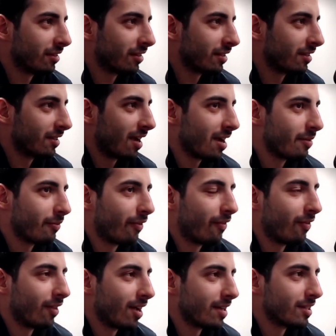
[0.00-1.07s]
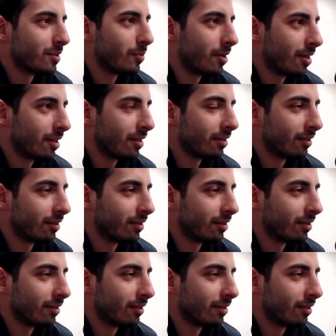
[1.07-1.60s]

Like time flies by,